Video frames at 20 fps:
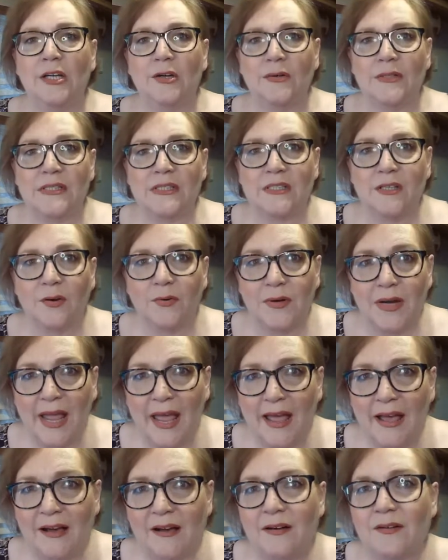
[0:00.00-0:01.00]
know it so
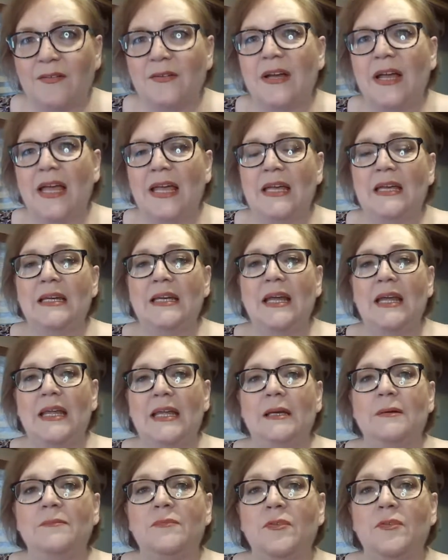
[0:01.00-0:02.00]
now and i
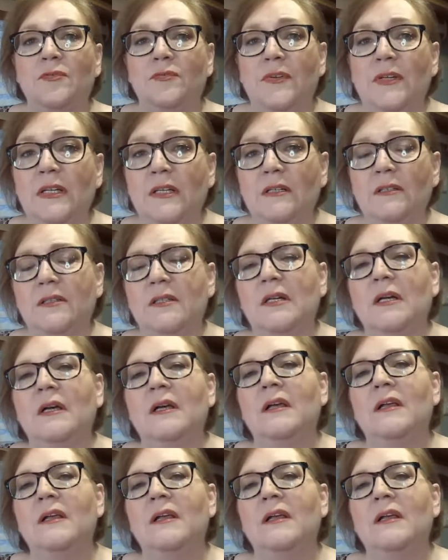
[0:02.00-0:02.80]
am fulfilled